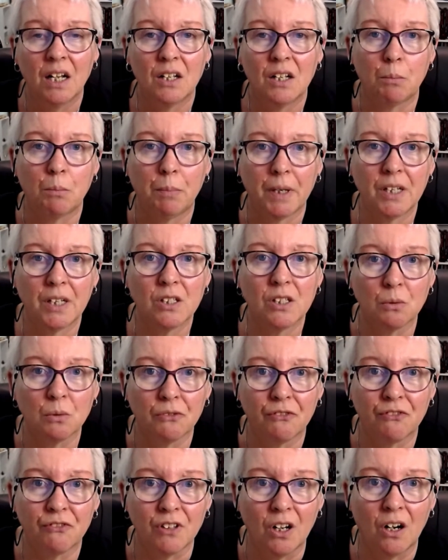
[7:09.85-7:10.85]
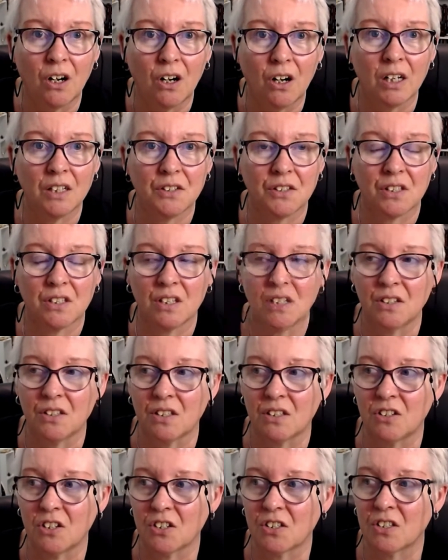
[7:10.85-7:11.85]
The pigs will fly is
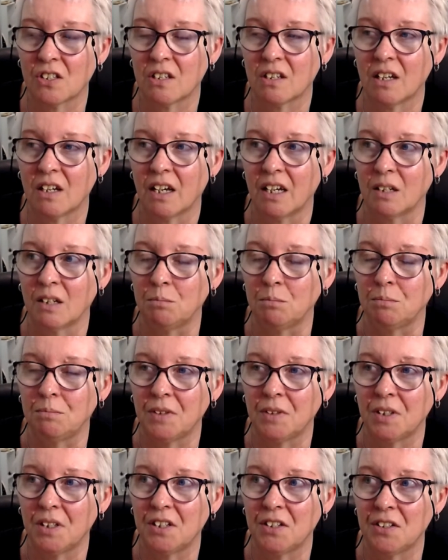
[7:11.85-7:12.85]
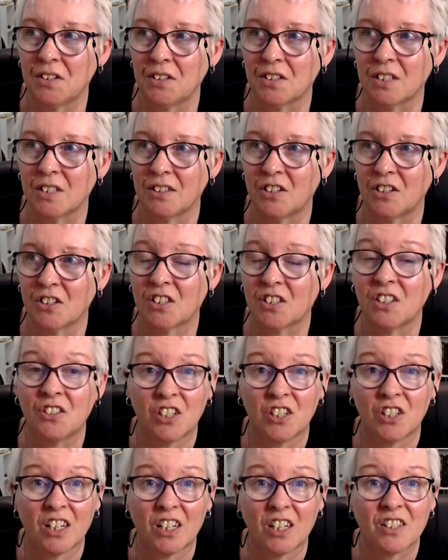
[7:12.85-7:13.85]
just
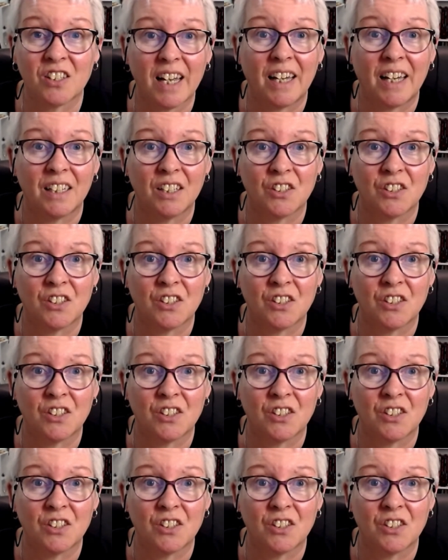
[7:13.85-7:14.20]
that.